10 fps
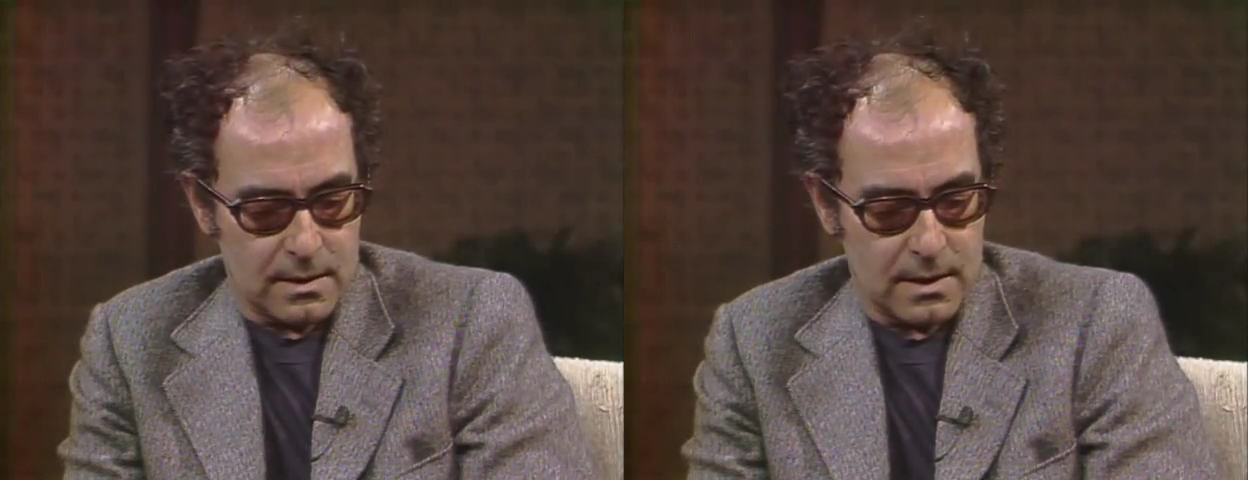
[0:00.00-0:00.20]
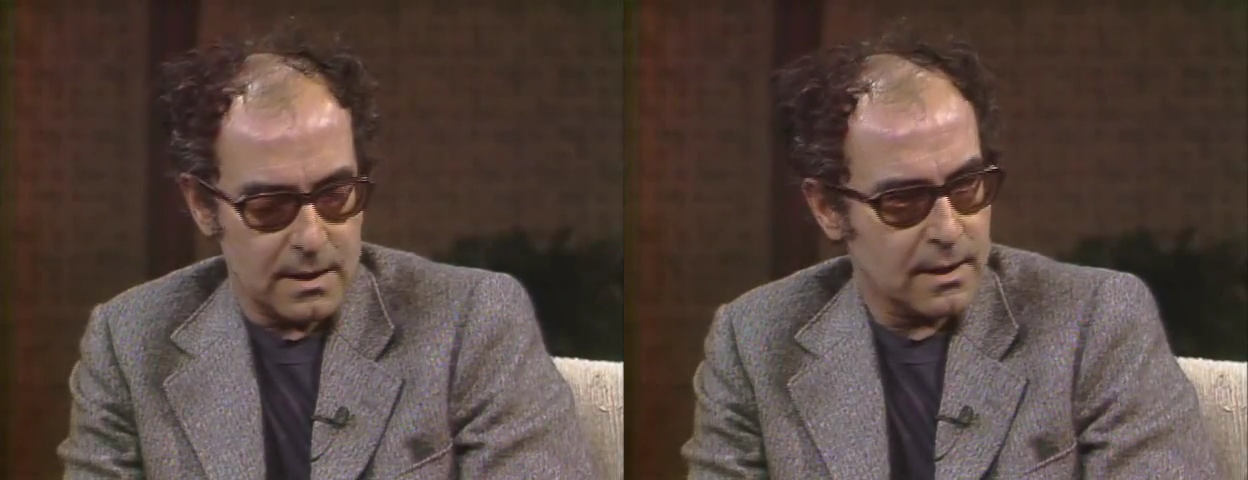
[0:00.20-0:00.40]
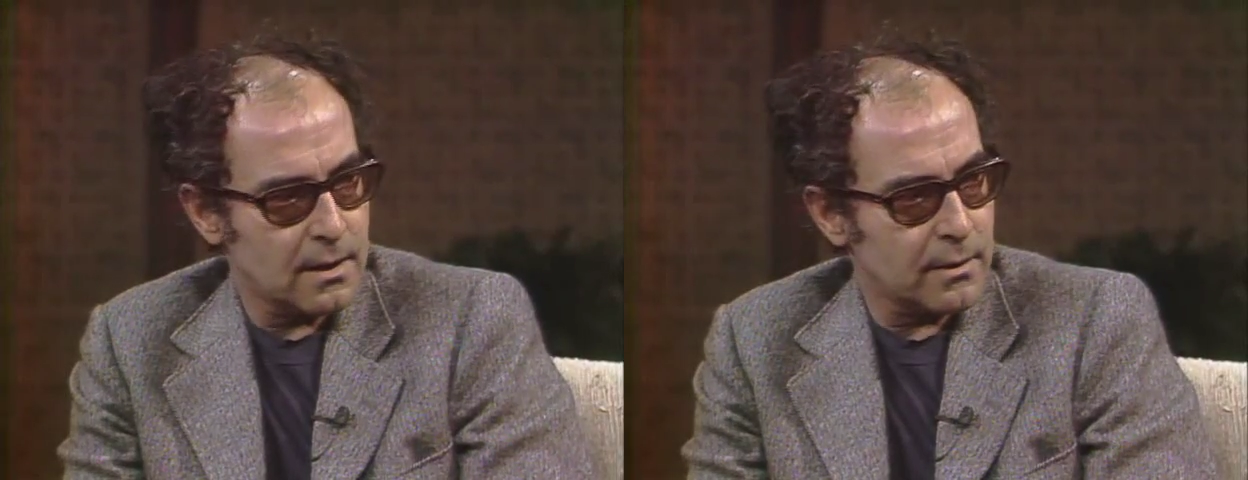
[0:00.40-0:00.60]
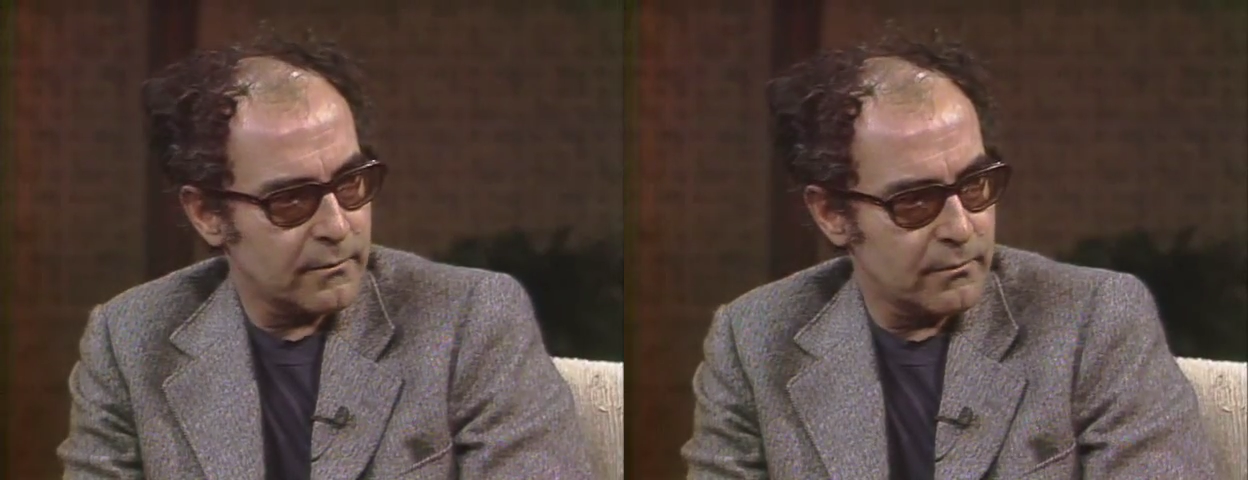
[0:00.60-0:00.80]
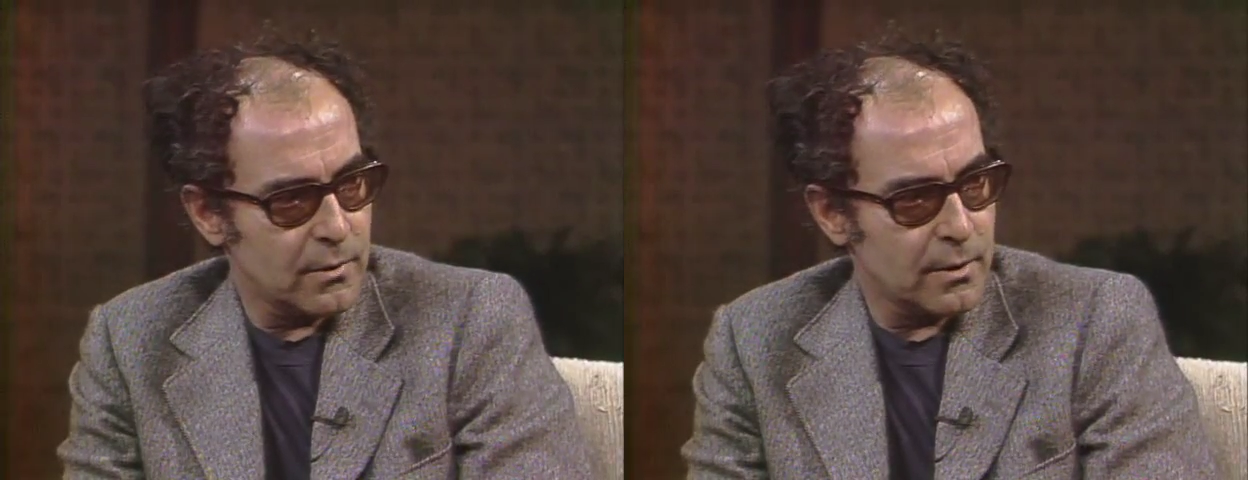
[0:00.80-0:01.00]
any kind
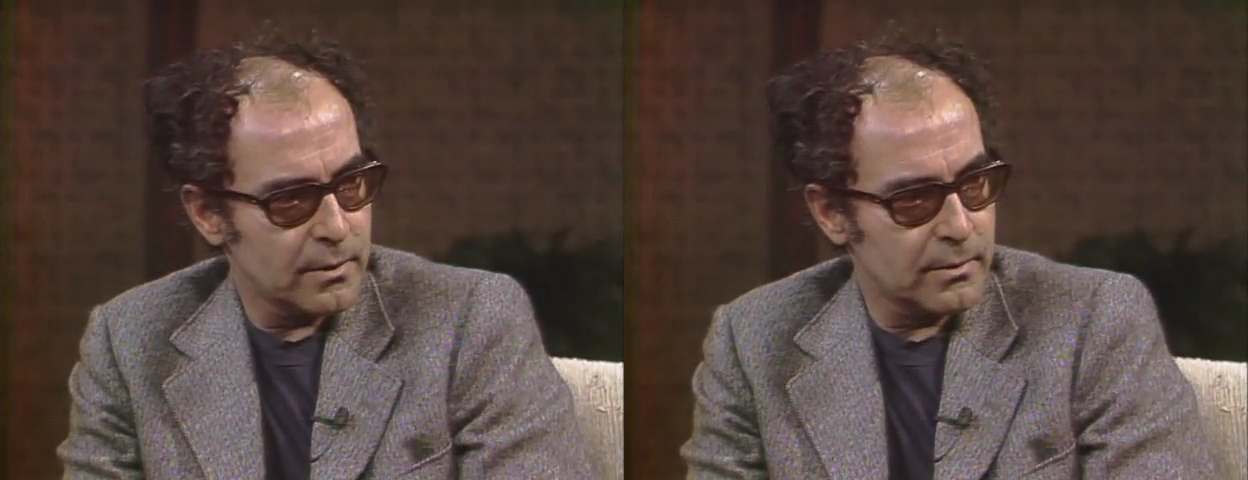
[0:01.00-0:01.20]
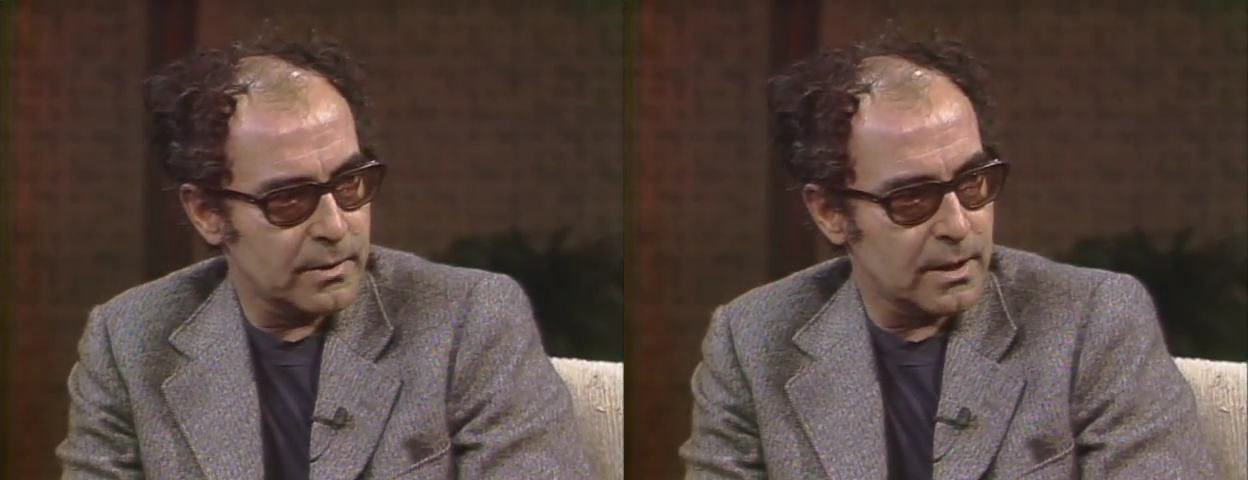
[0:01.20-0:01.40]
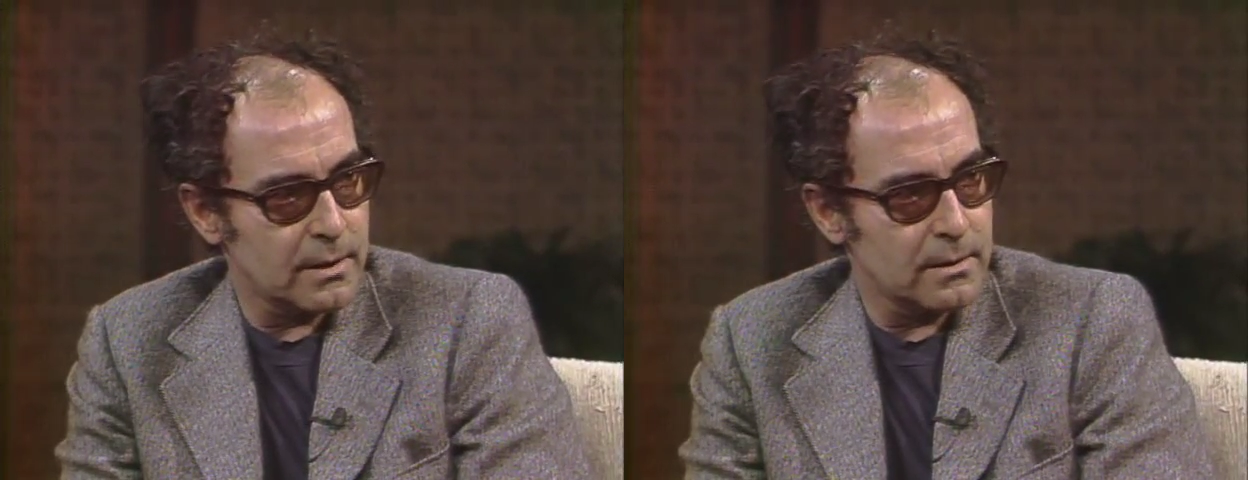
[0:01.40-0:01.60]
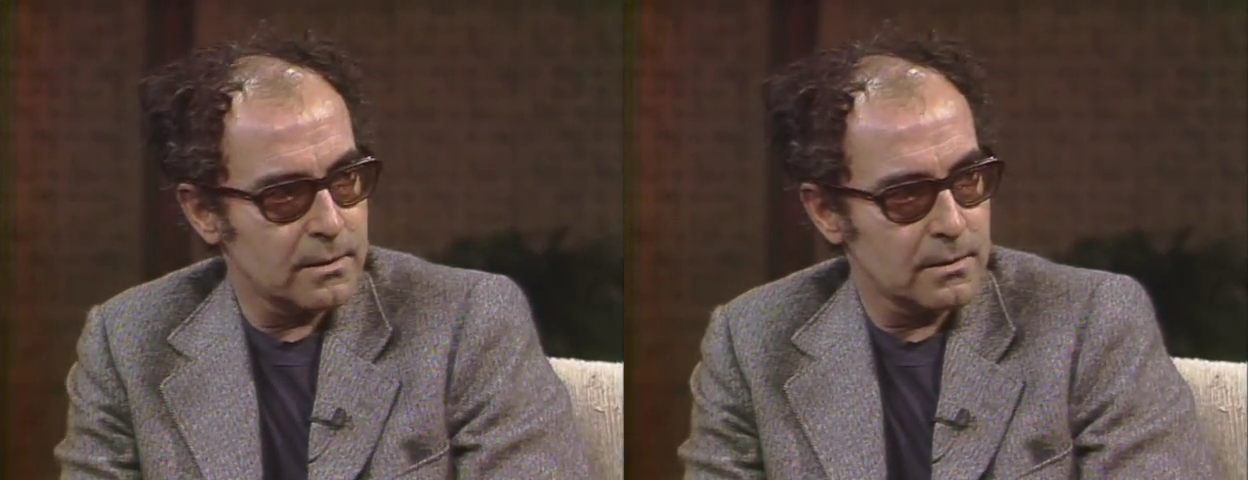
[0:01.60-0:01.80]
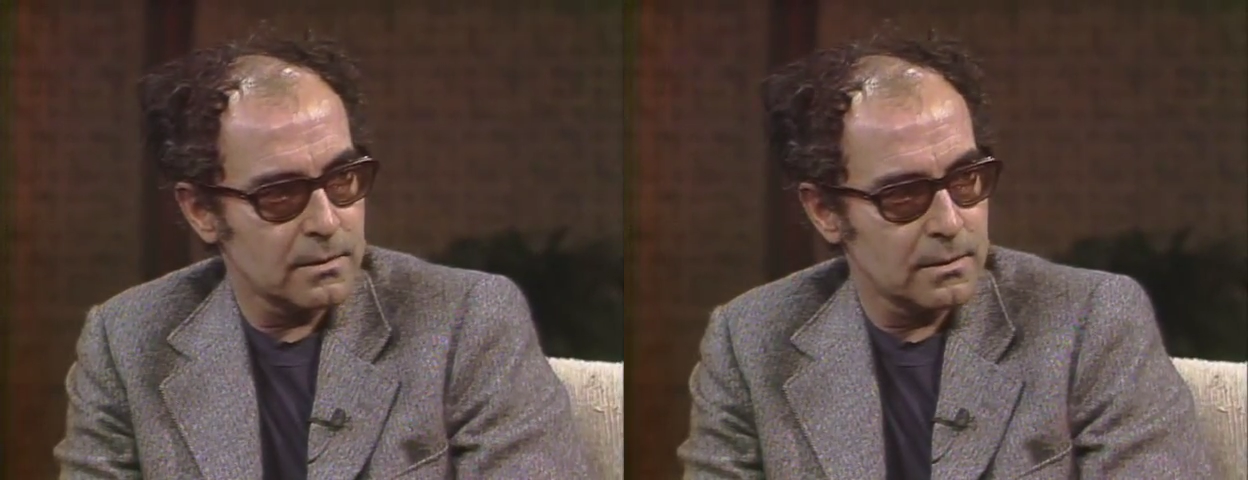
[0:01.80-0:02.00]
of work today.
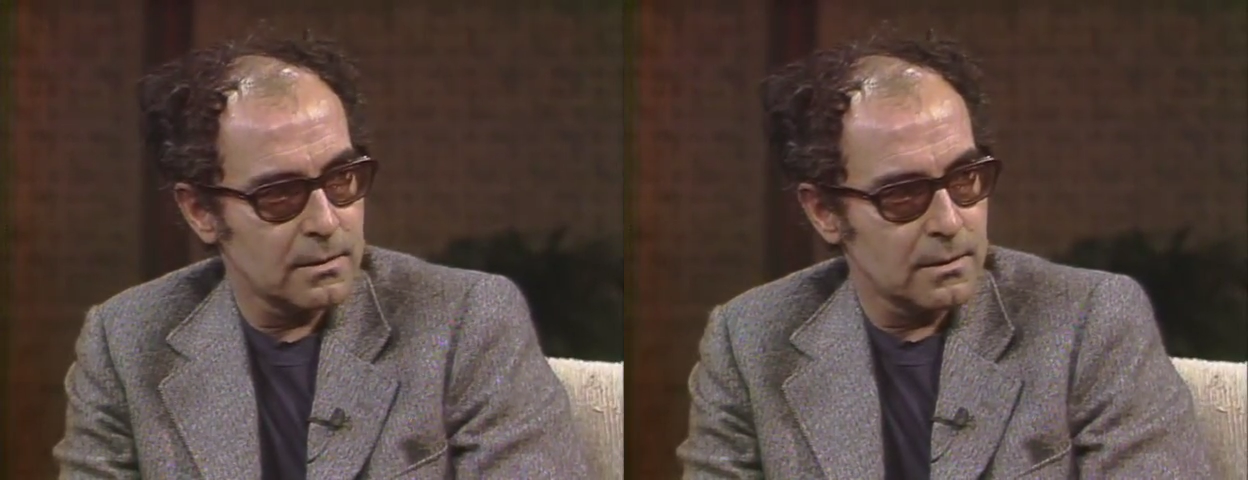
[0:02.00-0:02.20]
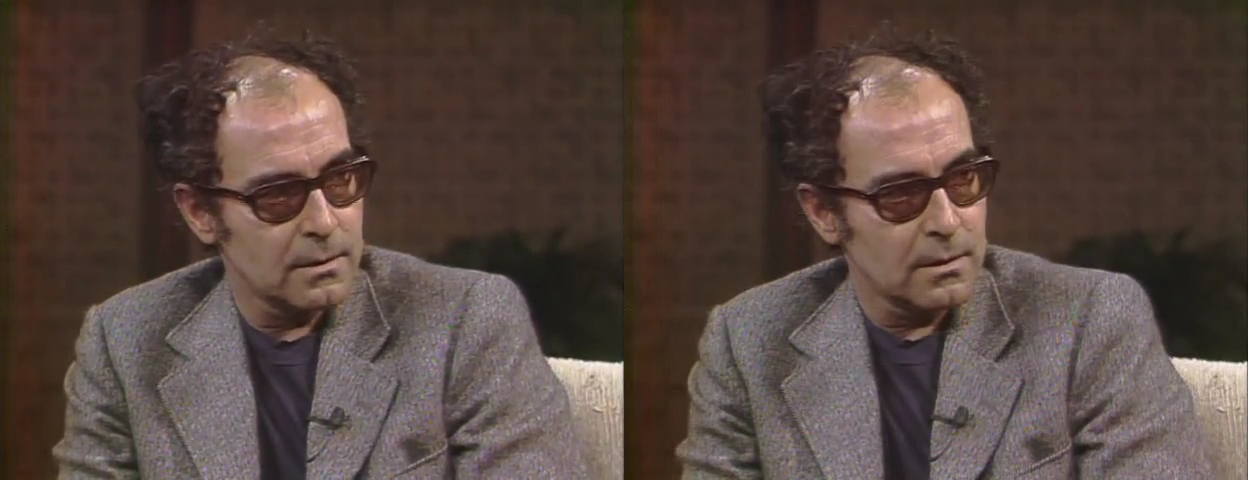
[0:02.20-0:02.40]
Mm-hmm.